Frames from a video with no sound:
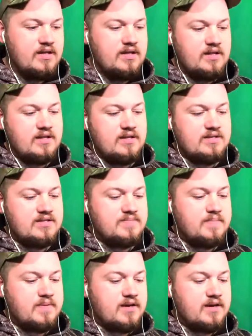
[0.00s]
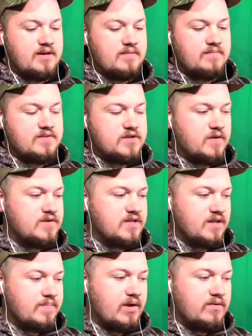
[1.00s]
The screws on the
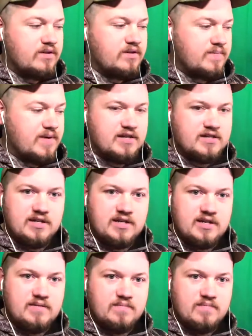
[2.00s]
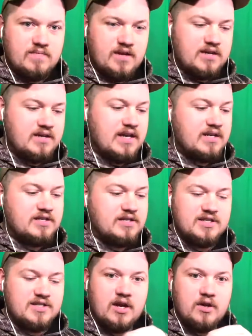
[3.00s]
belt clip actually didn't just
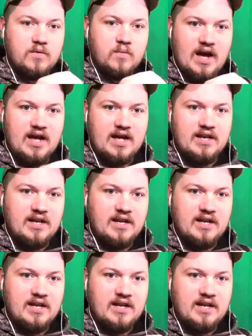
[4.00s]
unwind.